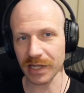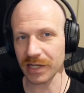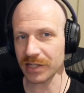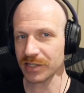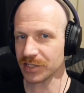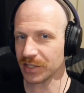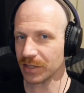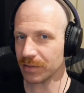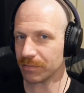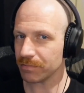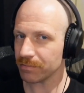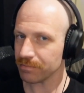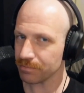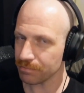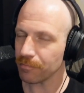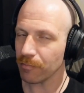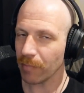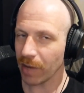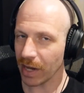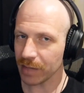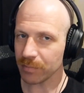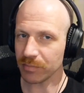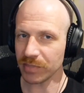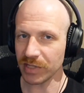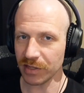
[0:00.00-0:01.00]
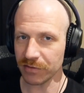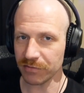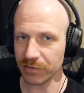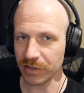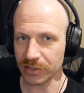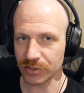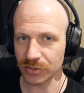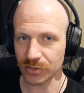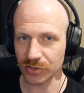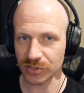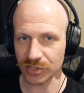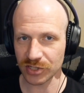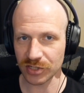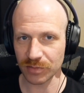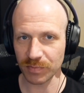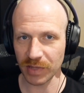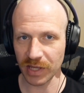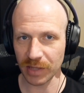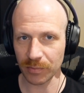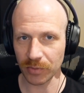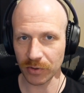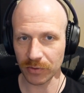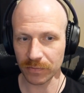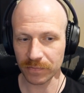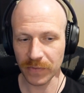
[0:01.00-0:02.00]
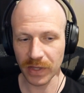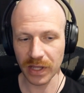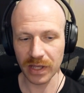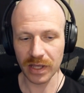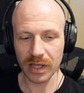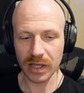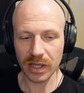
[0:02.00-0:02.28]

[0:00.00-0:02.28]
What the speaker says: because it might be of interest to people.